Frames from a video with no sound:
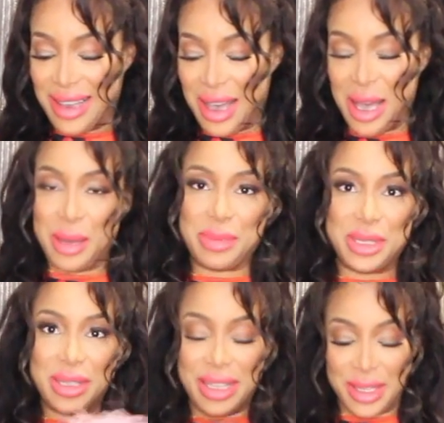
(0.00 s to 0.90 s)

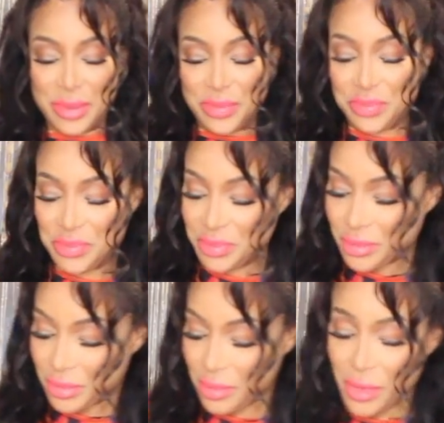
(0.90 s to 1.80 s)
to it.
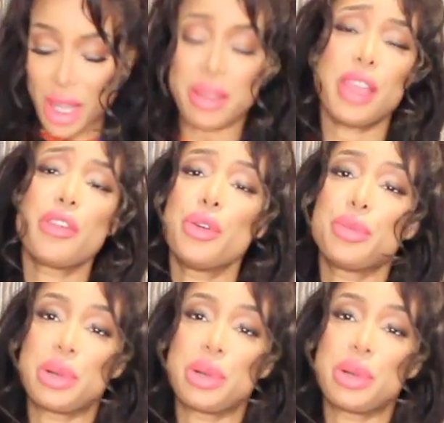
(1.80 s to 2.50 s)
They have their own